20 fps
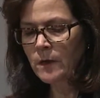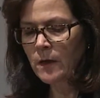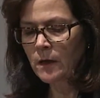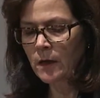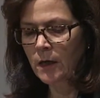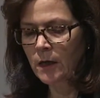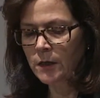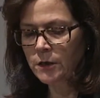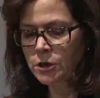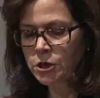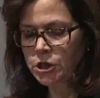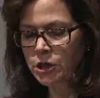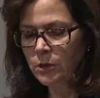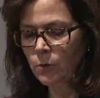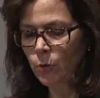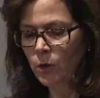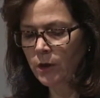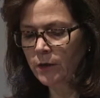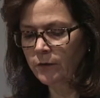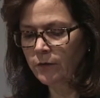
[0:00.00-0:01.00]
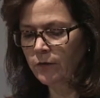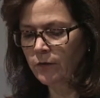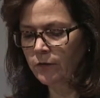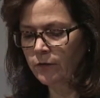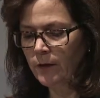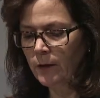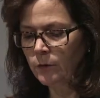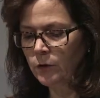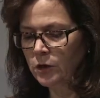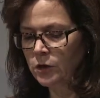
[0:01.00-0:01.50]
Uh, she was the
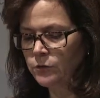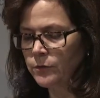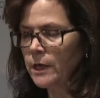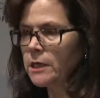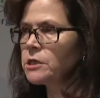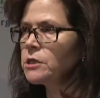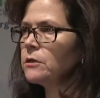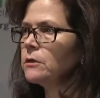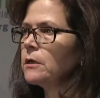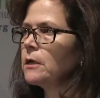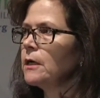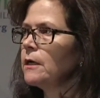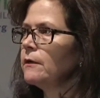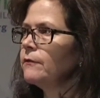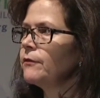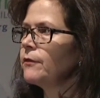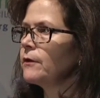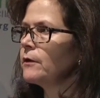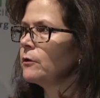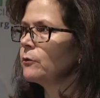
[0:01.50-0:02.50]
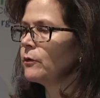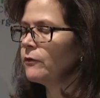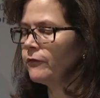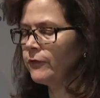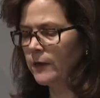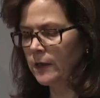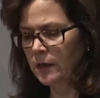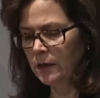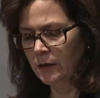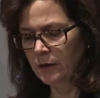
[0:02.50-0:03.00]
founding director of the
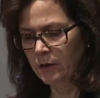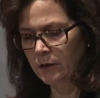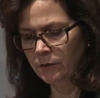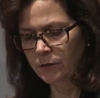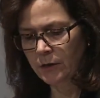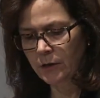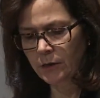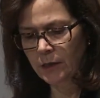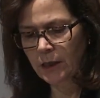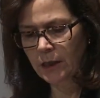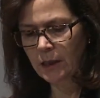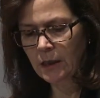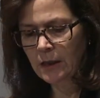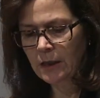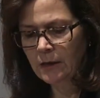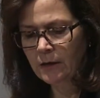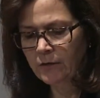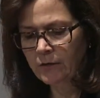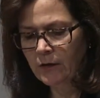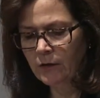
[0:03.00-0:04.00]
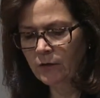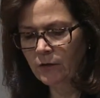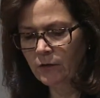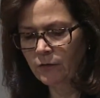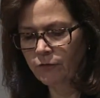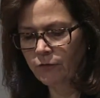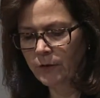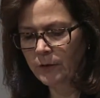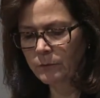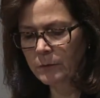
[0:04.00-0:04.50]
Rafiq Hariri Center
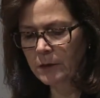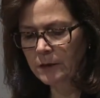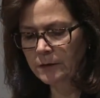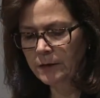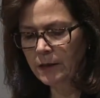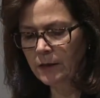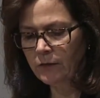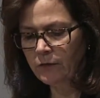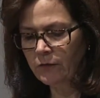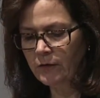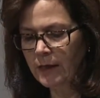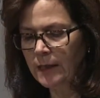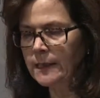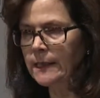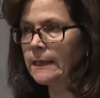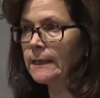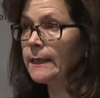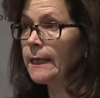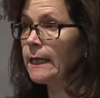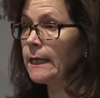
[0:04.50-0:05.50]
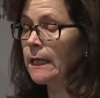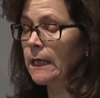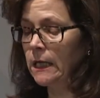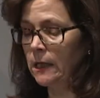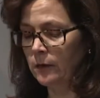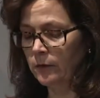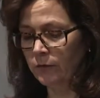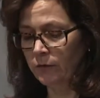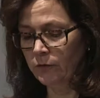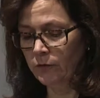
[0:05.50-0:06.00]
for the Middle East at the Atlantic
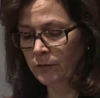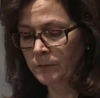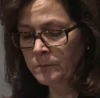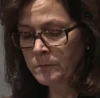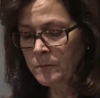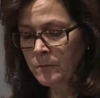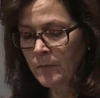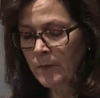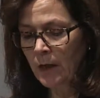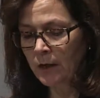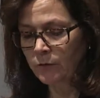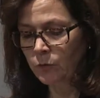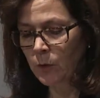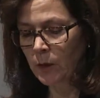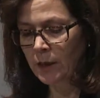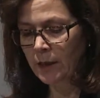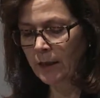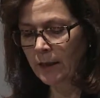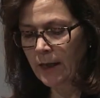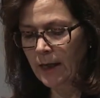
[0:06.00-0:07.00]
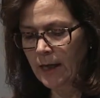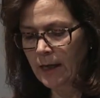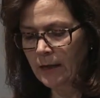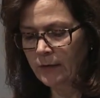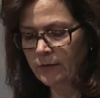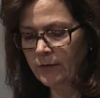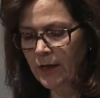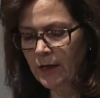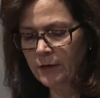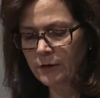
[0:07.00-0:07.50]
Council as well
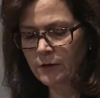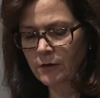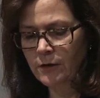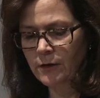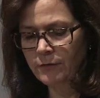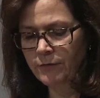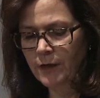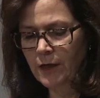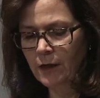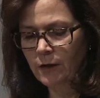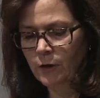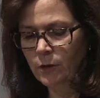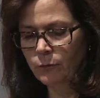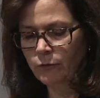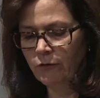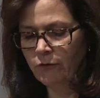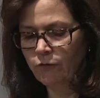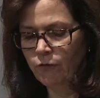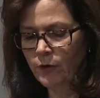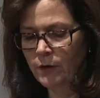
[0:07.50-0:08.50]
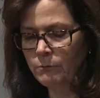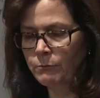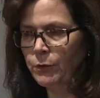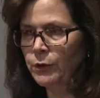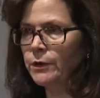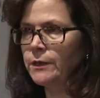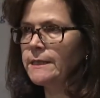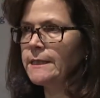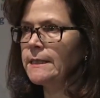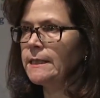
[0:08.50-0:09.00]
as editor of the Arab Reform
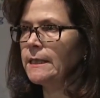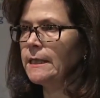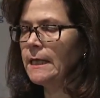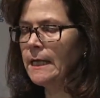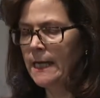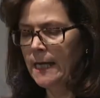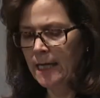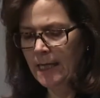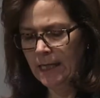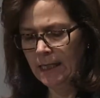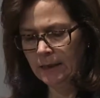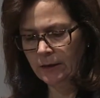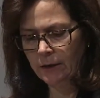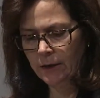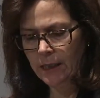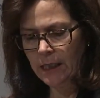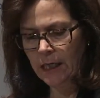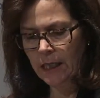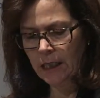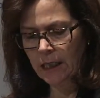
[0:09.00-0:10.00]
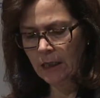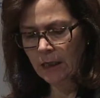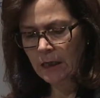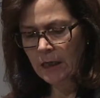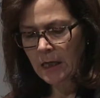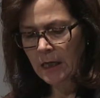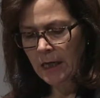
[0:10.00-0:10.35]
Bulletin at Carnegie.